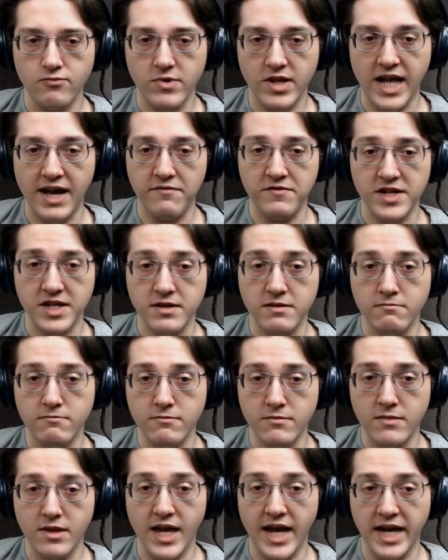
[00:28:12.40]
we'll have to
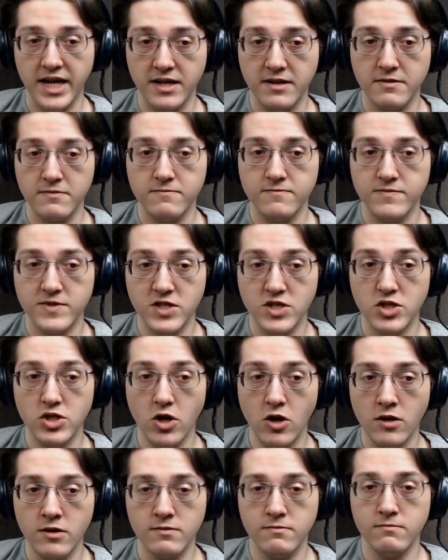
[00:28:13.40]
like
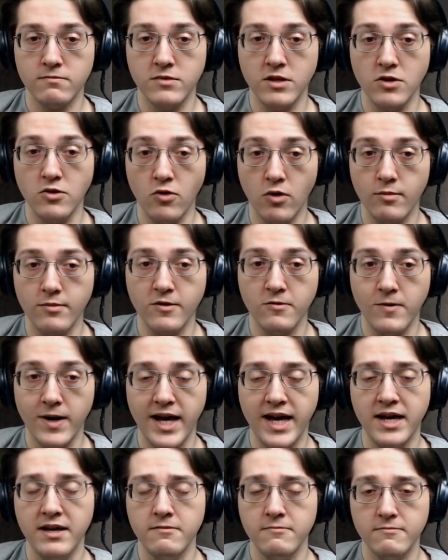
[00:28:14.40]
start the normal
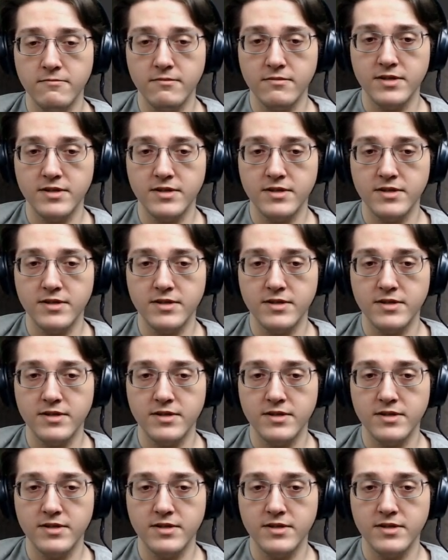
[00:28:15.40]
way